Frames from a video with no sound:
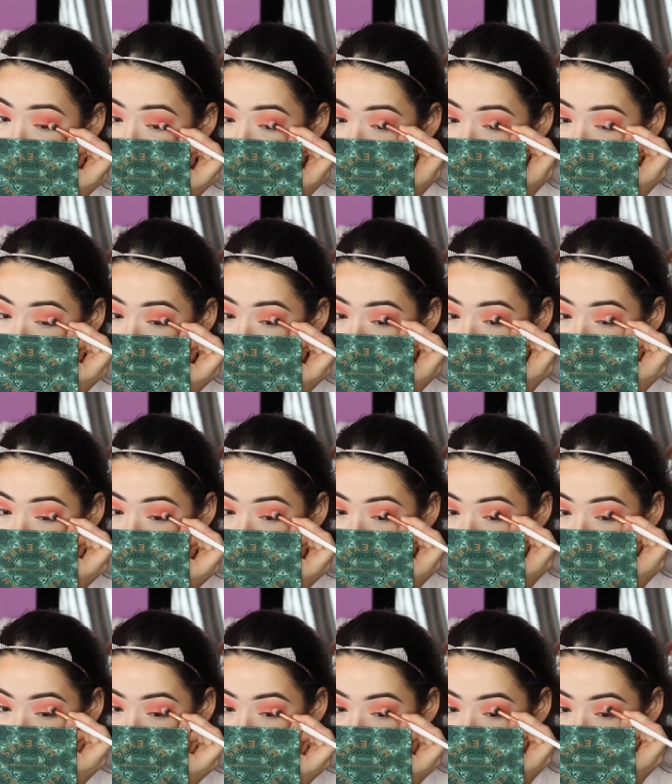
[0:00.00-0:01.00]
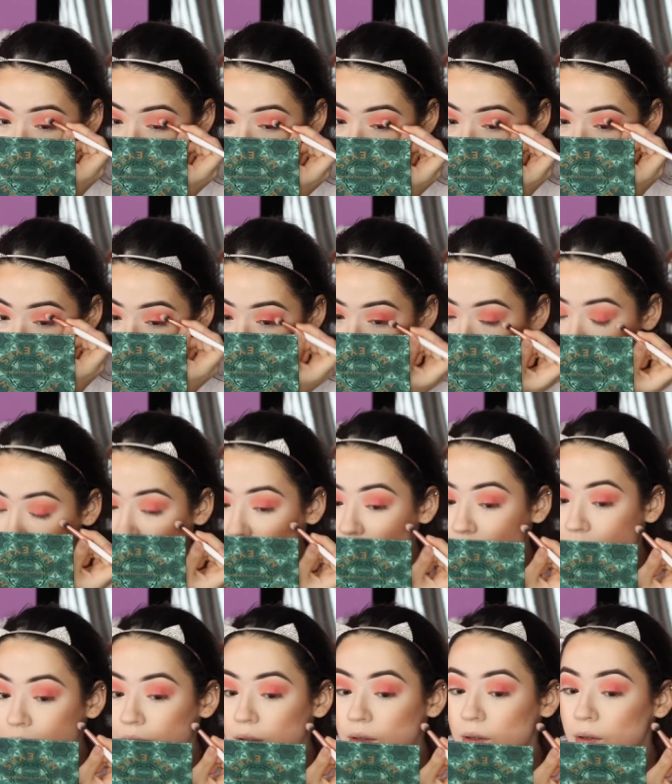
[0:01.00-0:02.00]
Oh, this is pretty. It has,
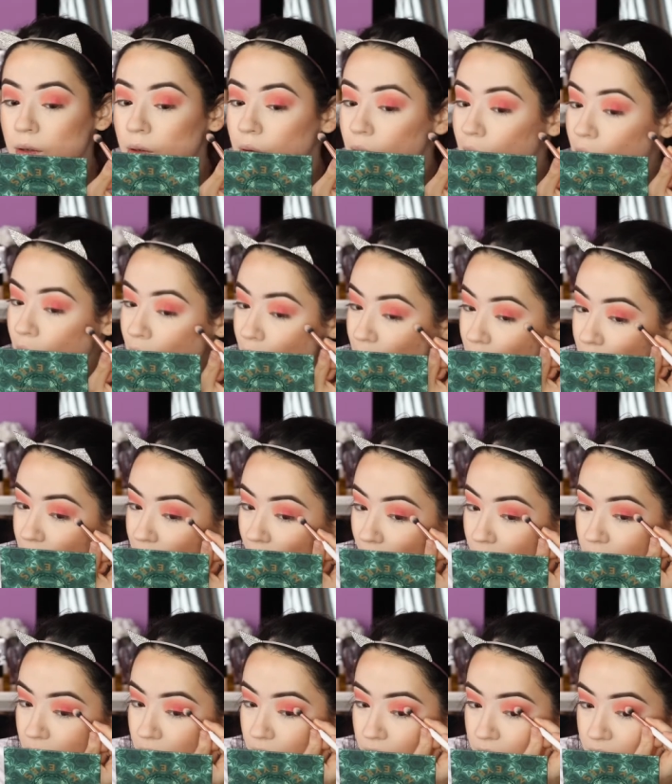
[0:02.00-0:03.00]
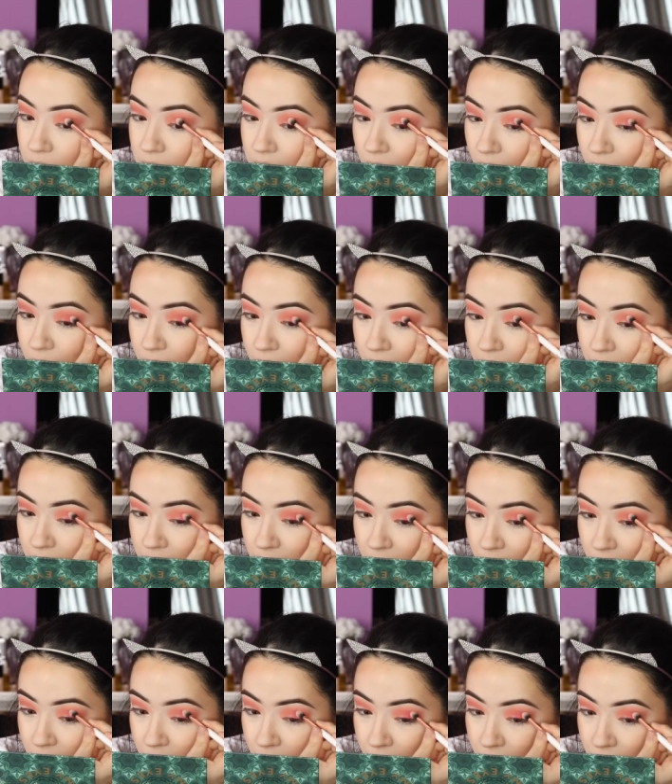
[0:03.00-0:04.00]
yeah, you can definitely see
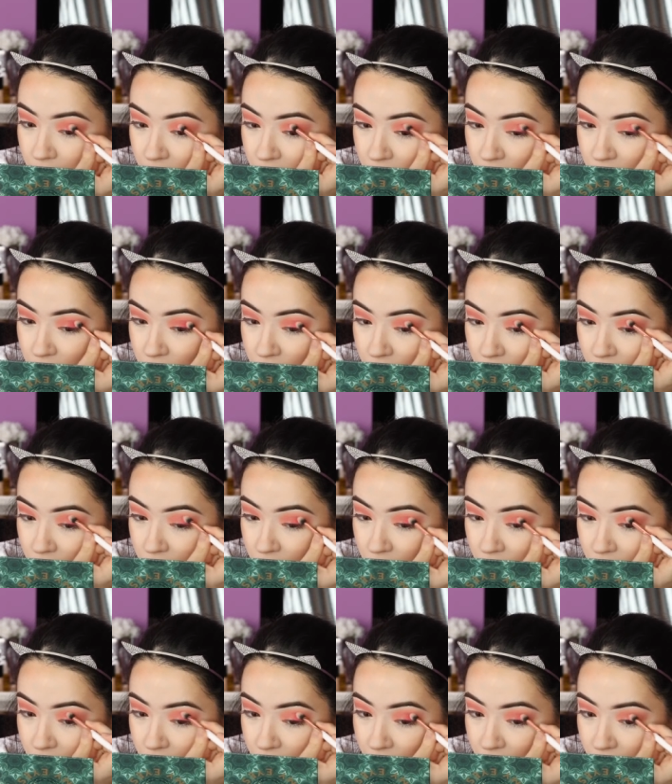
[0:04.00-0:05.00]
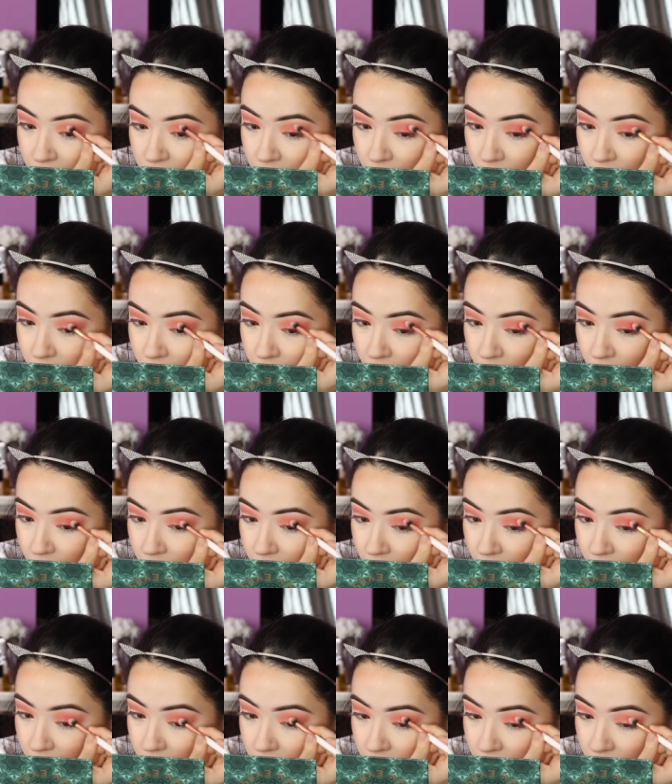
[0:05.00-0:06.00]
the sheen a little bit more in
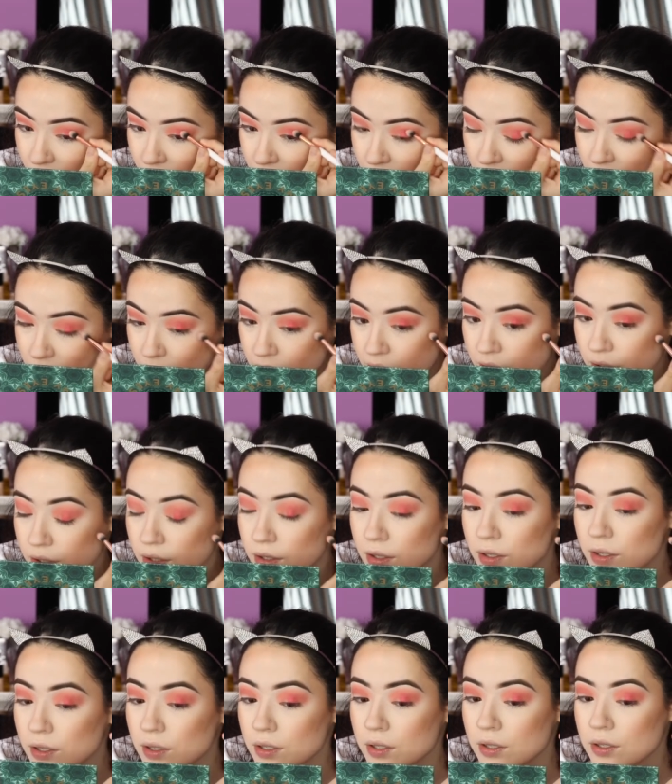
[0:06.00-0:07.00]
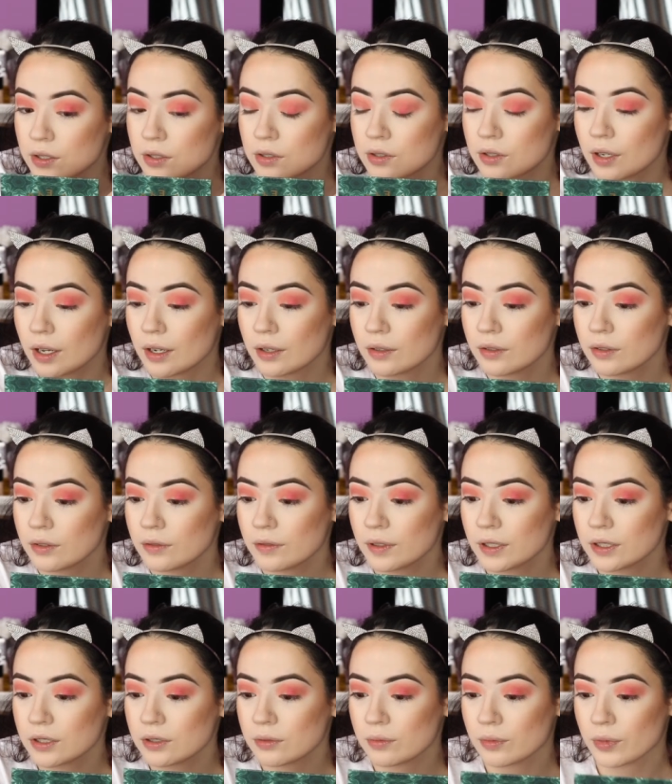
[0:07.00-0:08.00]
this shade. So I don't know if I
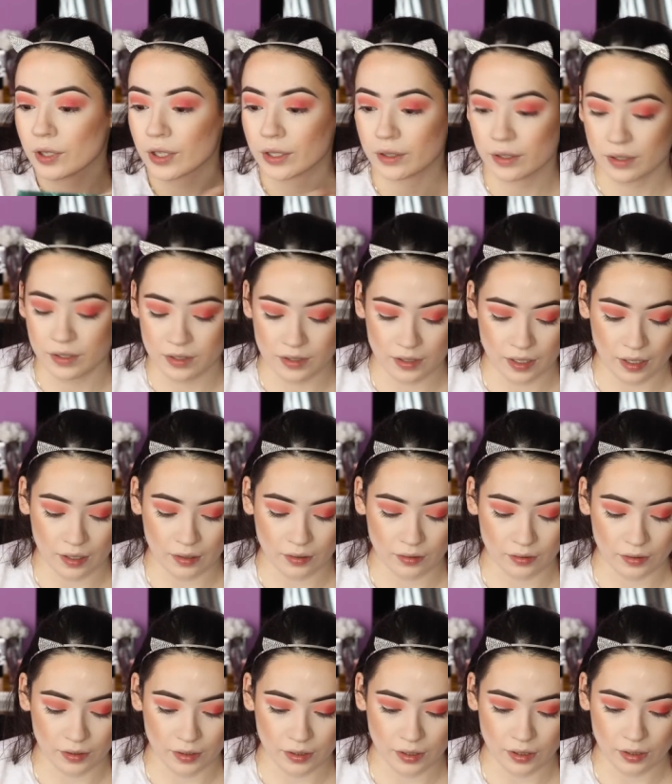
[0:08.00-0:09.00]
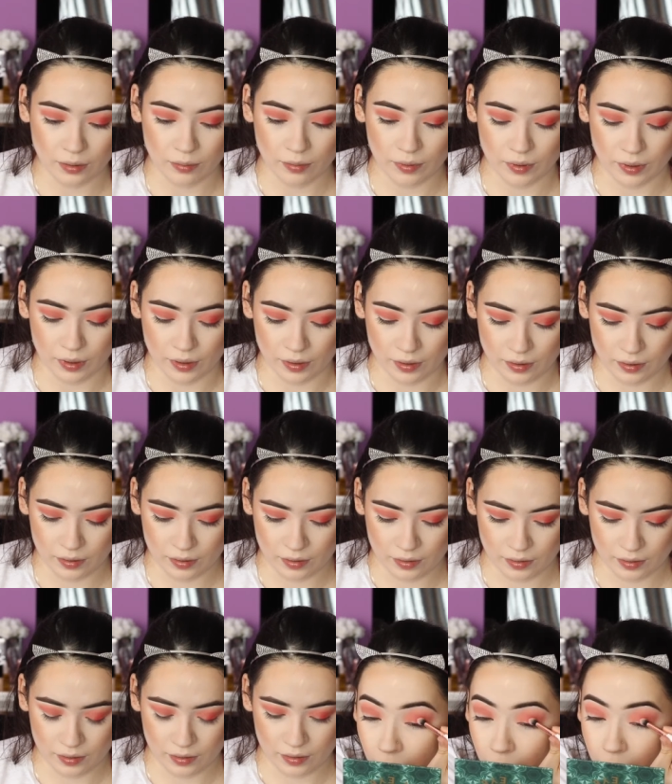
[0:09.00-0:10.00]
should bring this out or keep it
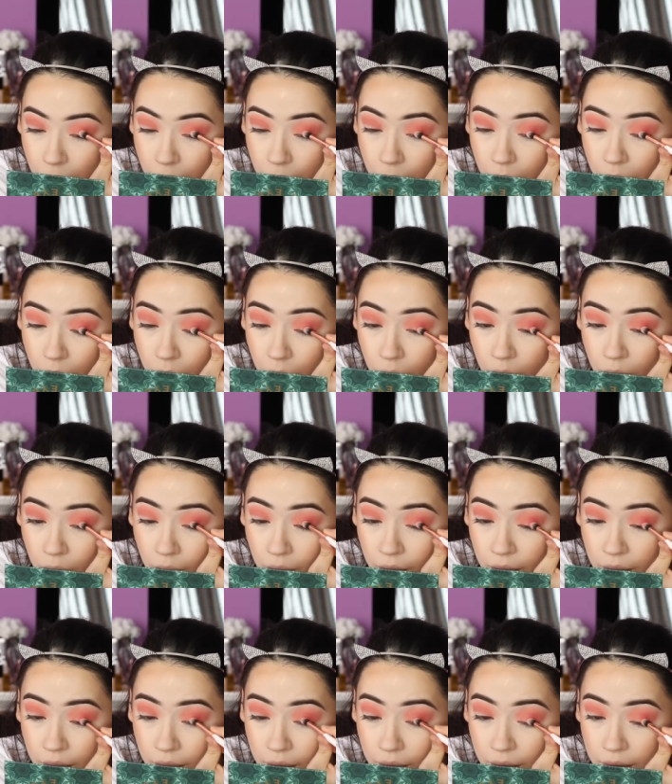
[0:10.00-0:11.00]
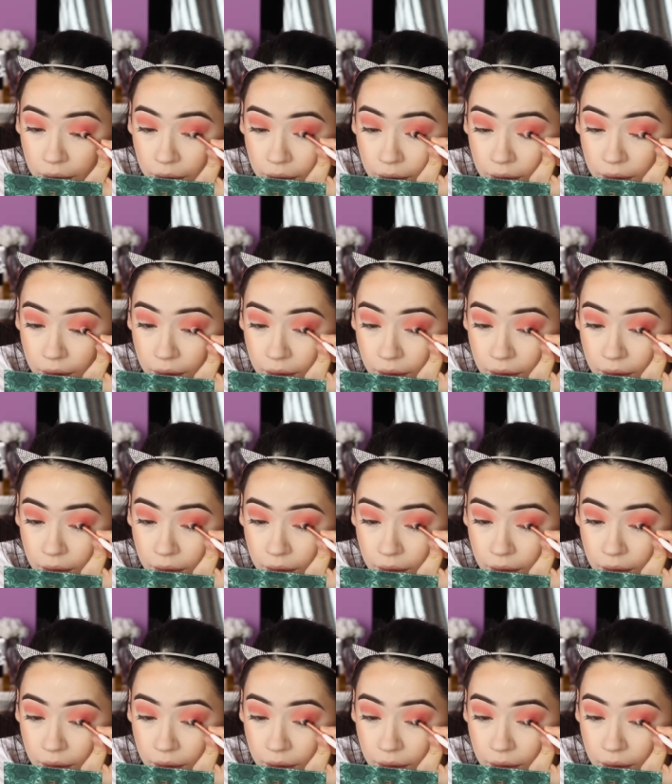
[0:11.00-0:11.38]
more in